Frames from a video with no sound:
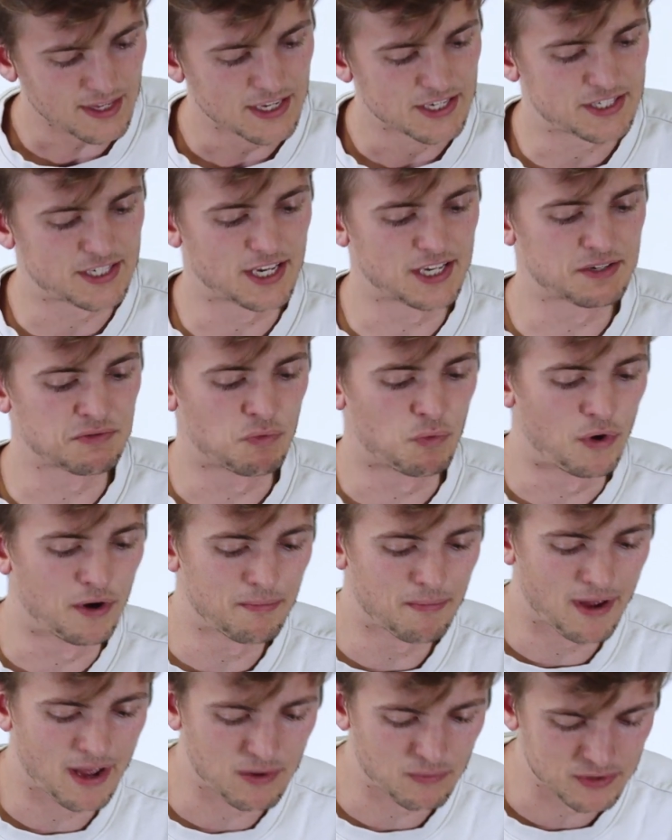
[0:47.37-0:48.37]
Says,
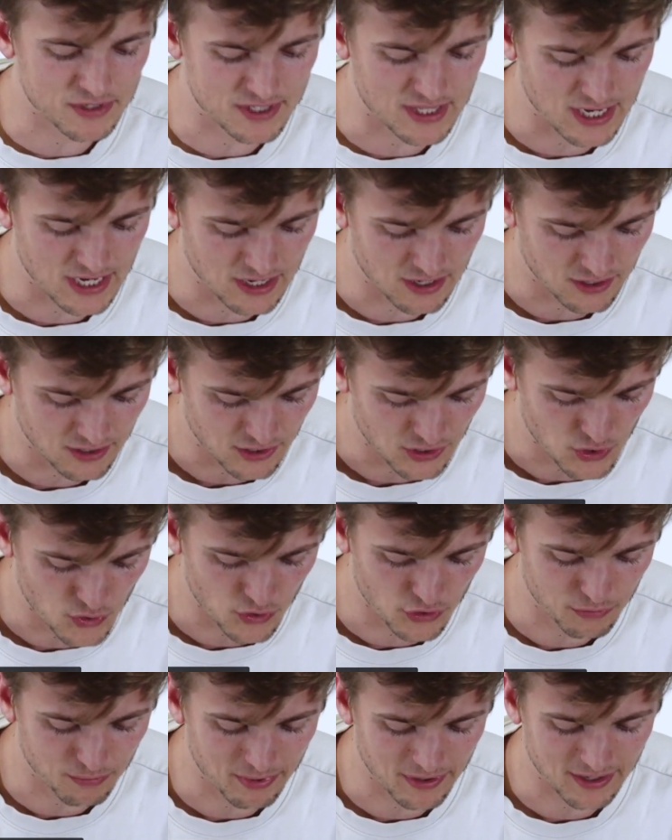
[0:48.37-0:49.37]
one man was there
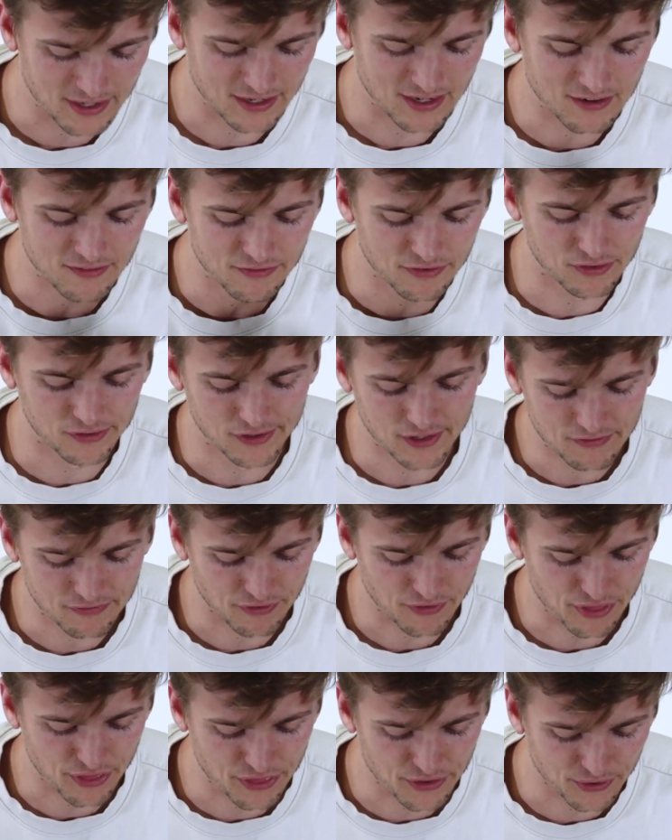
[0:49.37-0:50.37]
who had been an invalid
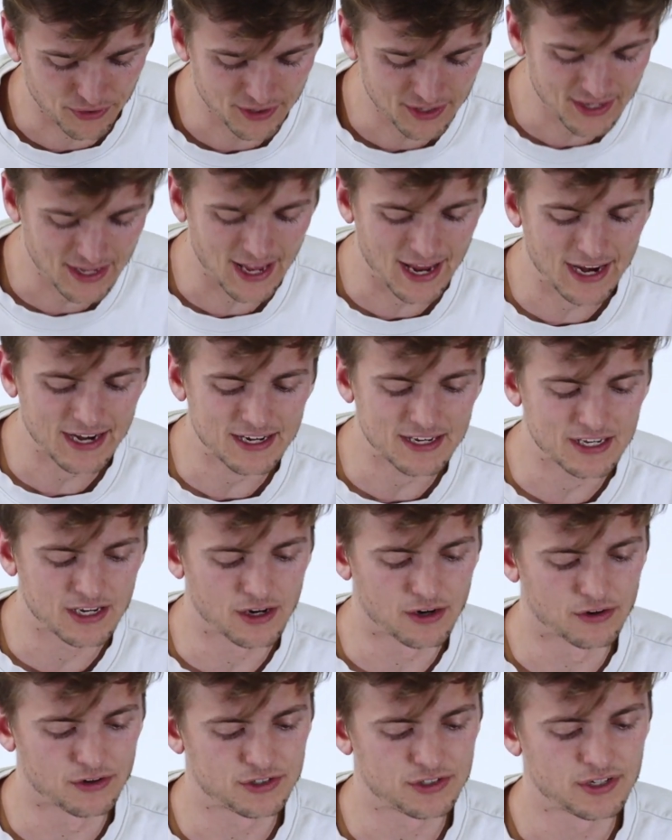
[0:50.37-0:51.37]
for 38
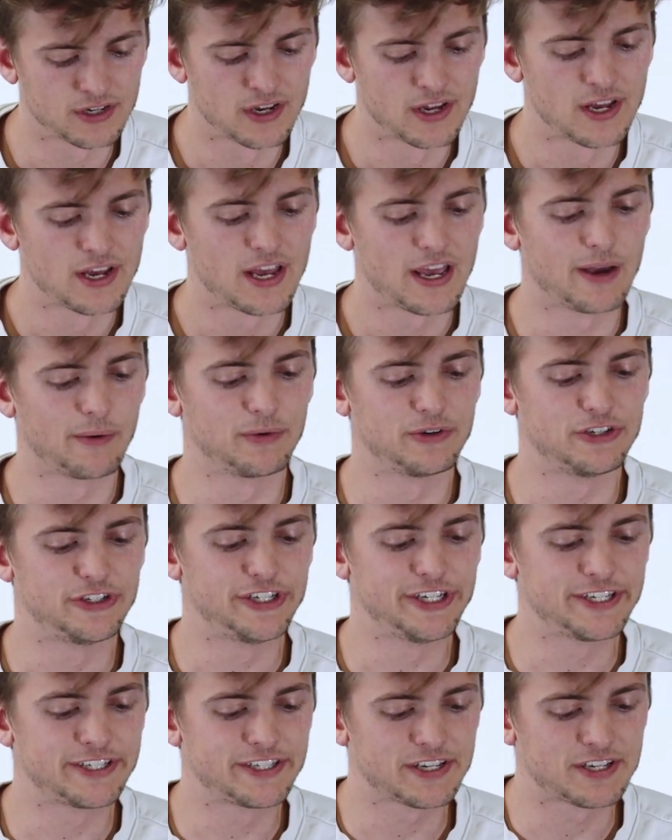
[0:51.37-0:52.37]
years. And when
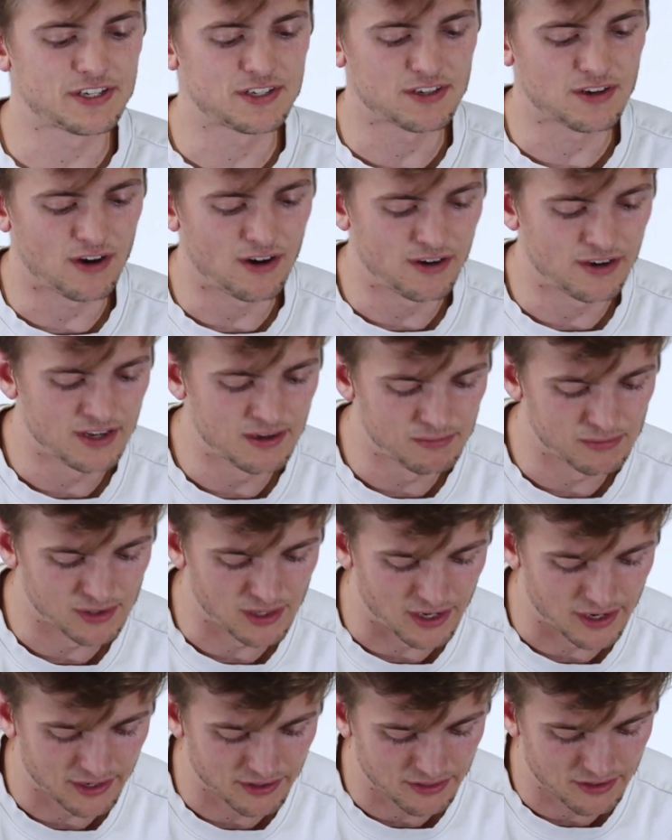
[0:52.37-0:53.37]
Jesus saw him
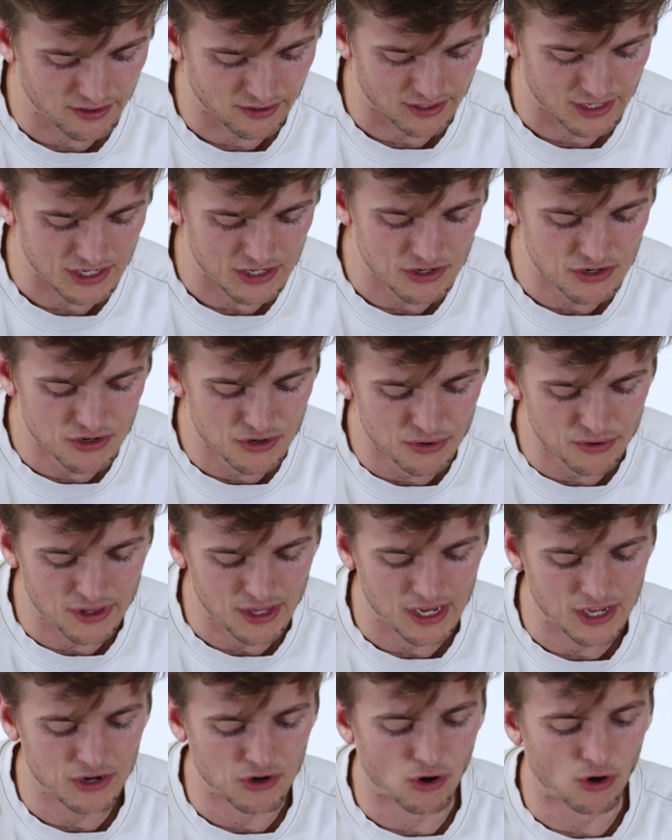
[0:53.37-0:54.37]
lying there, he knew
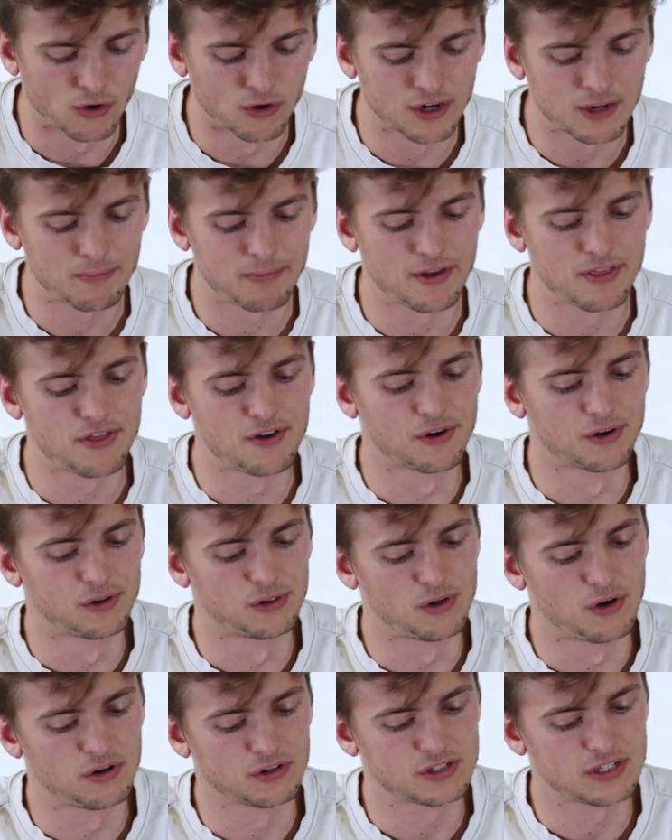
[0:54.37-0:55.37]
that he had already been there a
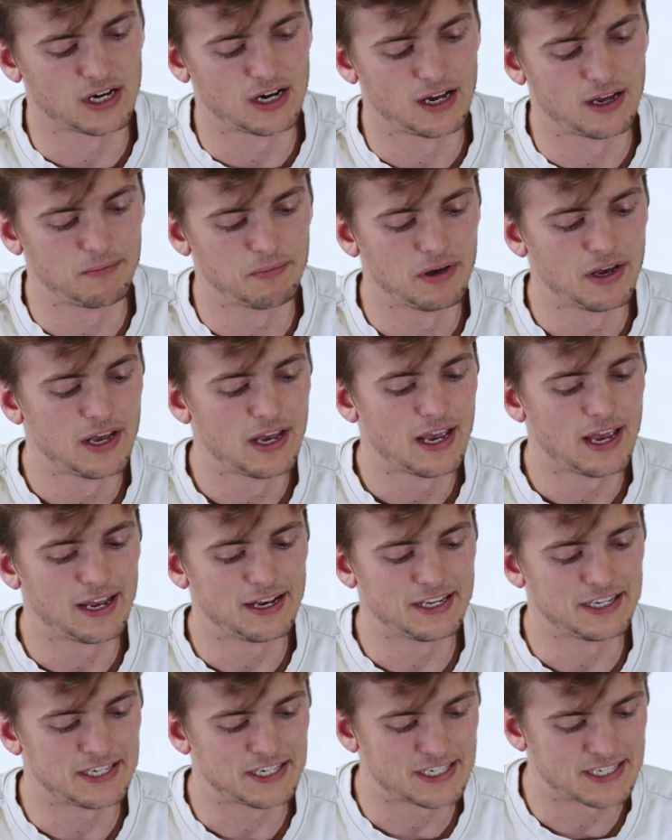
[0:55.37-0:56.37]
long time. And
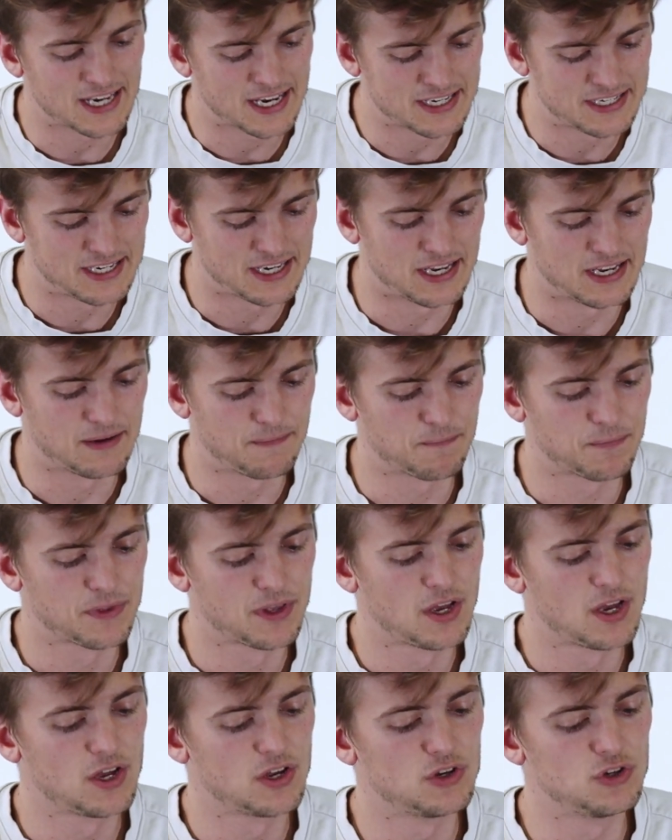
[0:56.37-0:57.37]
he said to him,
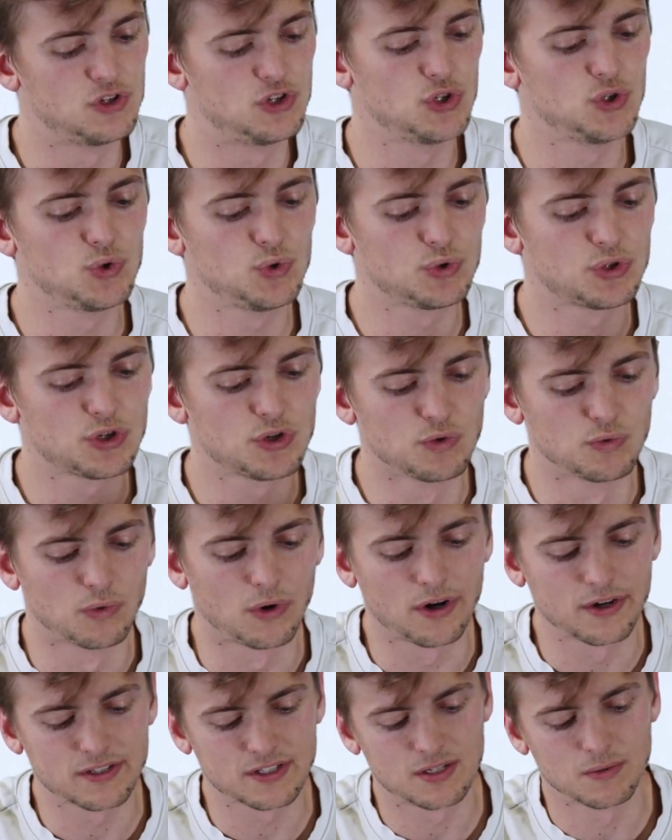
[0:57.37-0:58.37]
do you
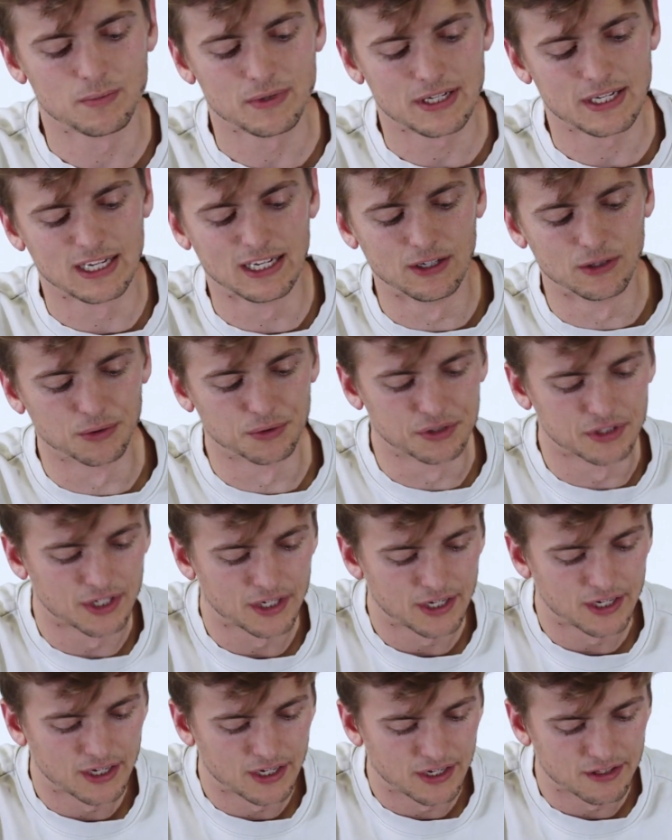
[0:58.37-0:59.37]
want to be healed?
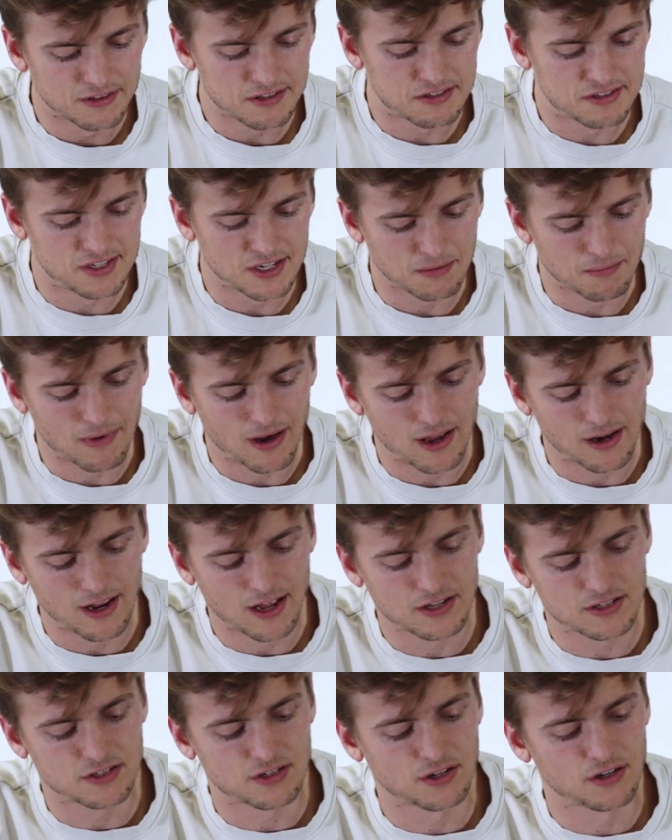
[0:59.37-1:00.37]
The sick man
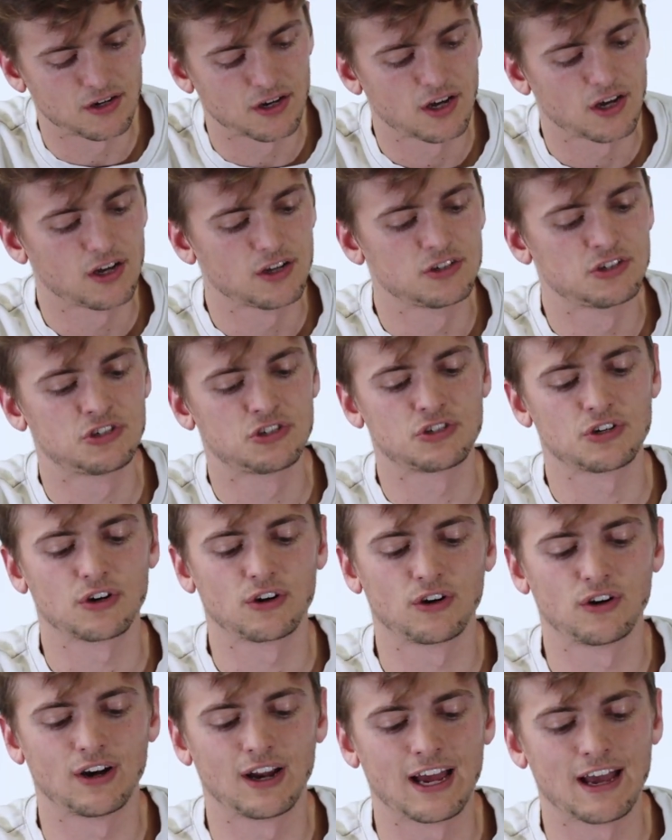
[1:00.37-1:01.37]
answered,
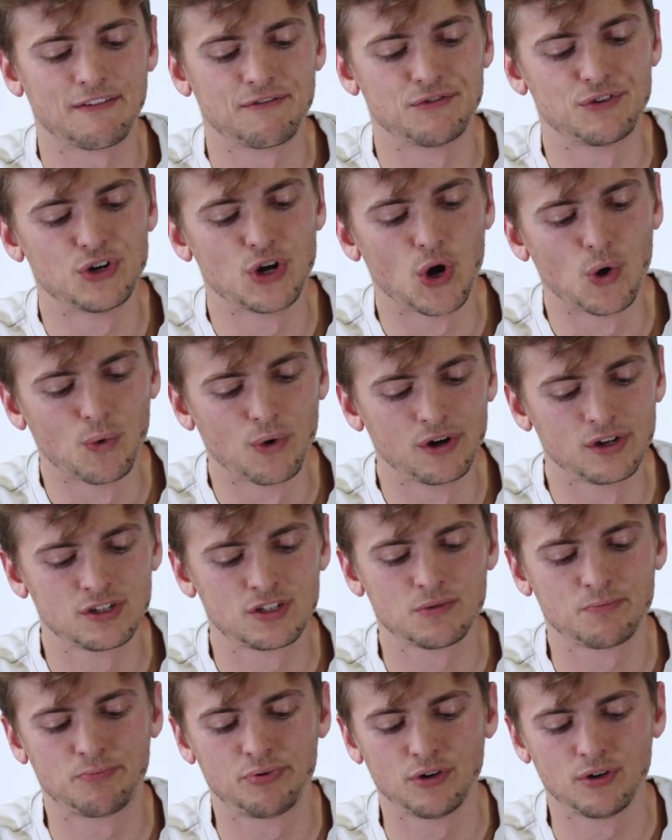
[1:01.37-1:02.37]
sir, I have no one
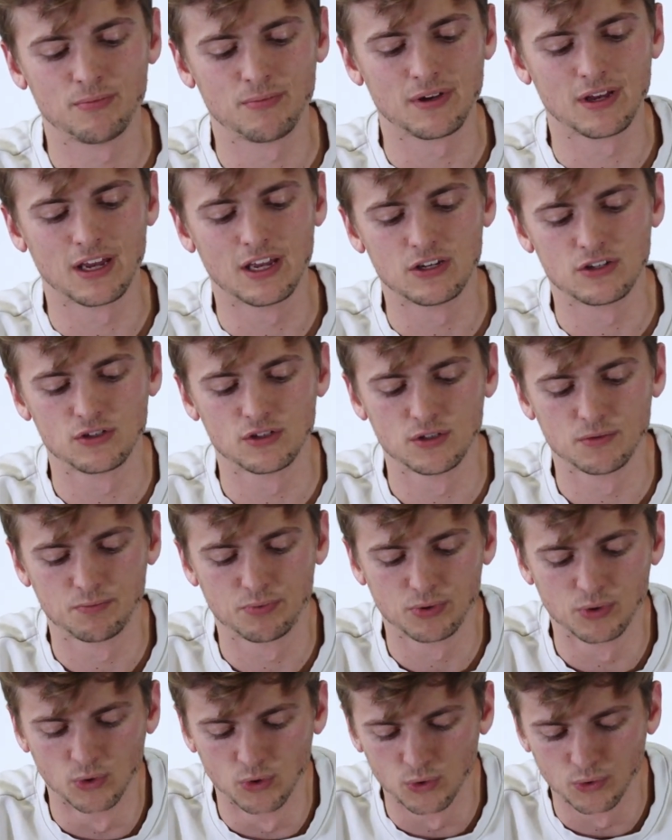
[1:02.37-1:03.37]
to put me into the
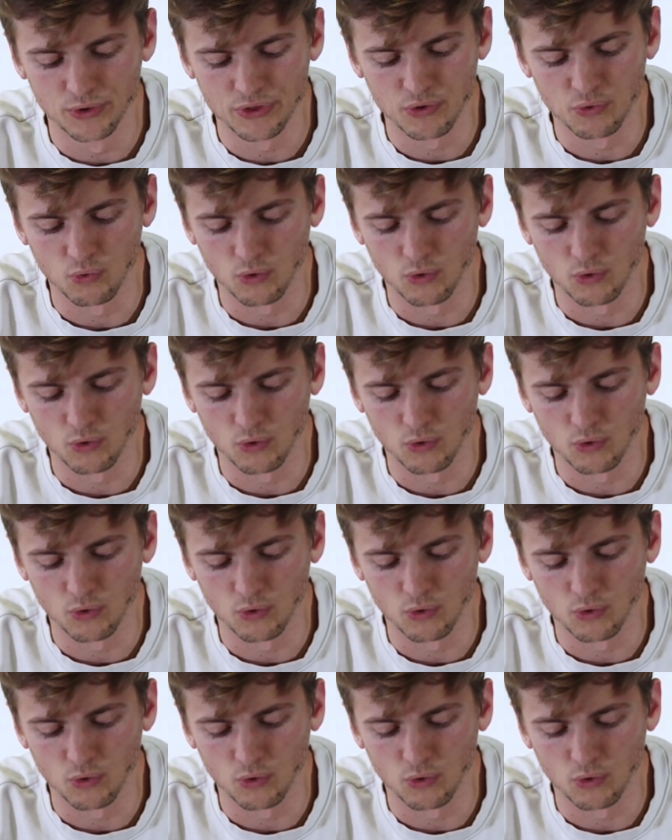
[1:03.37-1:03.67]
pool when the